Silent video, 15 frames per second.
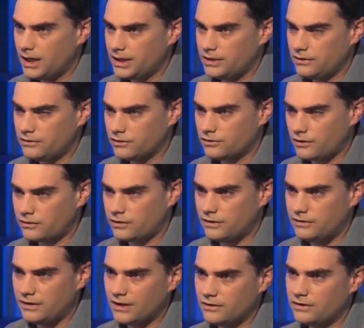He
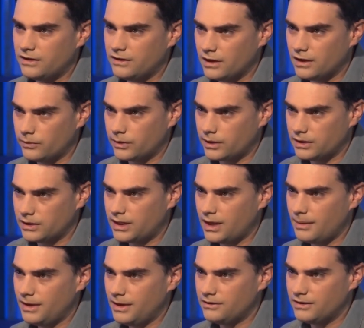suggested the DNC and the Hillary Clinton
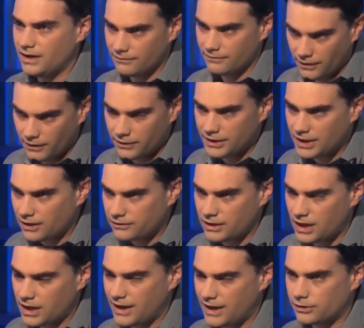campaign did not fund the
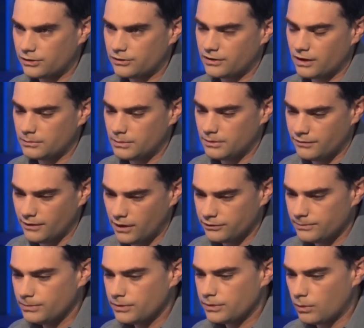dossier. That turns out to be
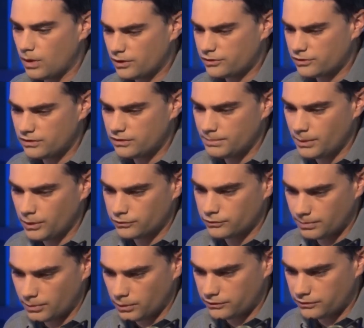false. The Washington Post
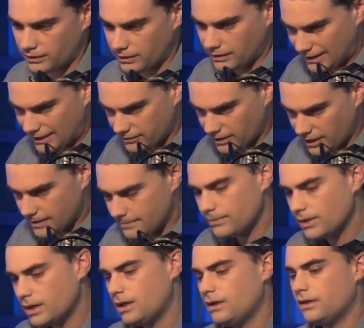reports that last night,
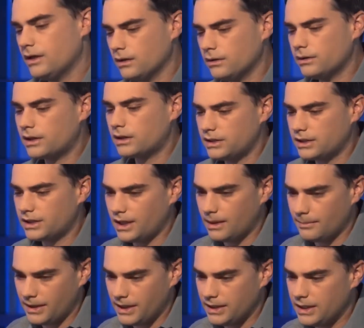the Hillary Clinton
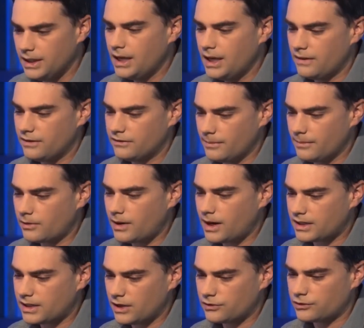campaign and the
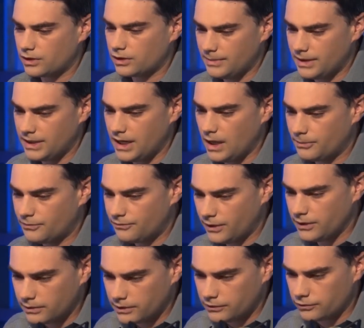Democratic National Committee helped
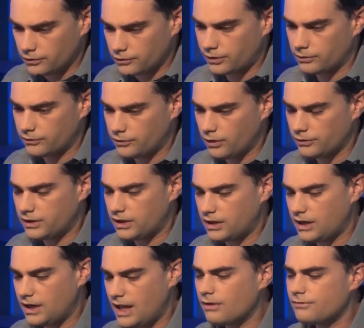fund research that resulted
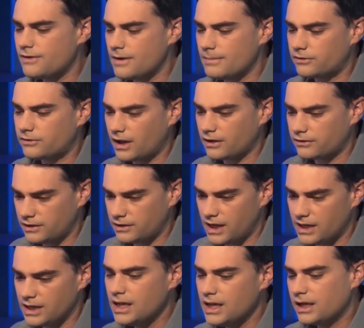in a now famous
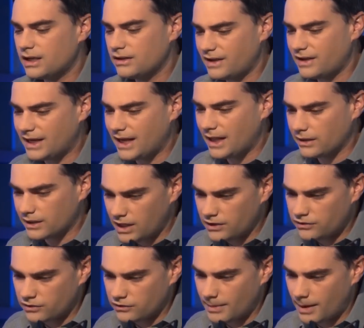dossier containing
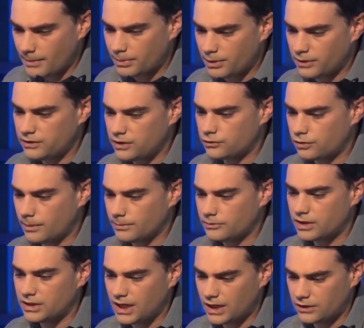allegations about President
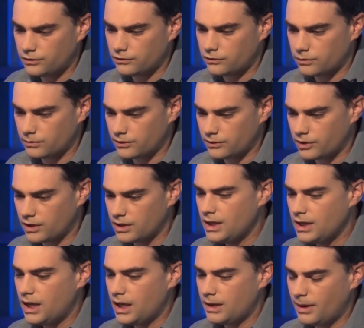Trump's connections to Russia
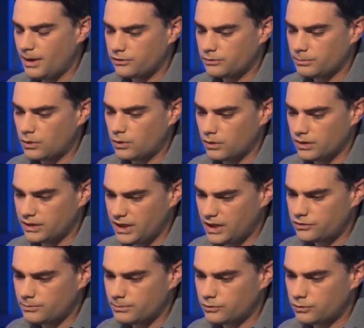and possible
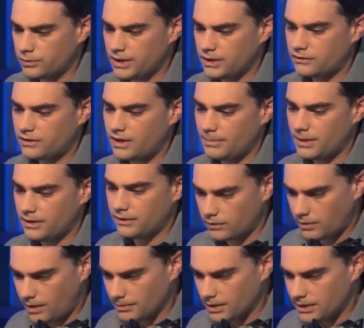coordination between his campaign and the
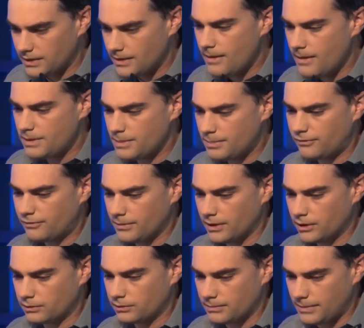Kremlin, people
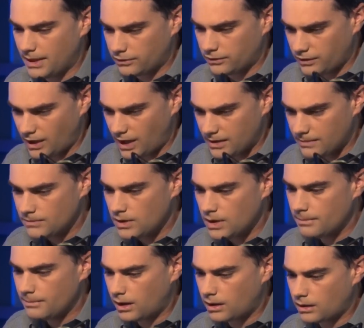familiar with the matter said.
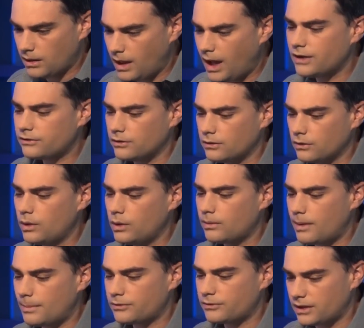Mark Elias, a lawyer
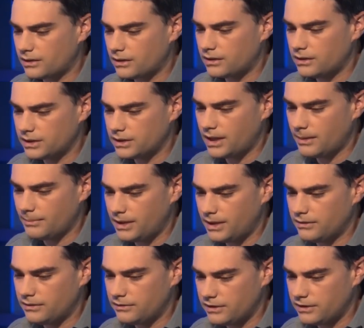representing the Clinton
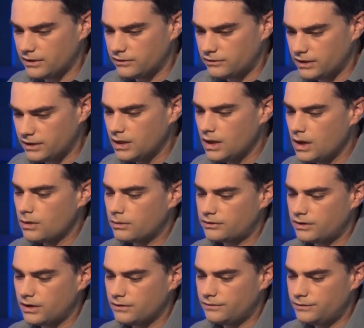campaign and the DNC,
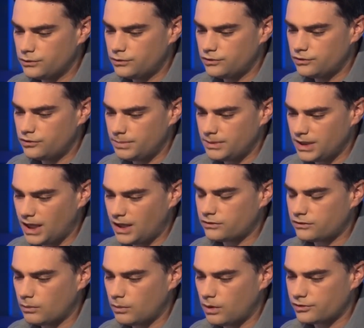retained Fusion
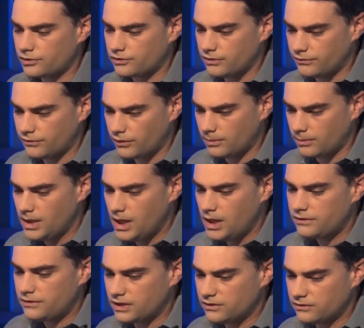GPS, a Washington firm,
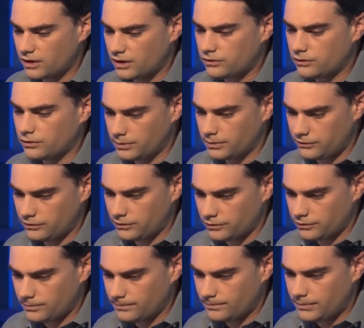to conduct the
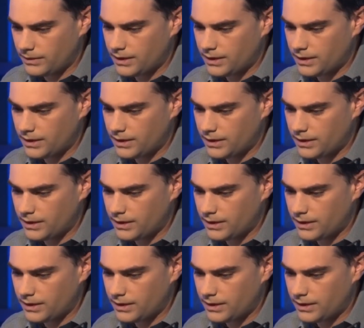research.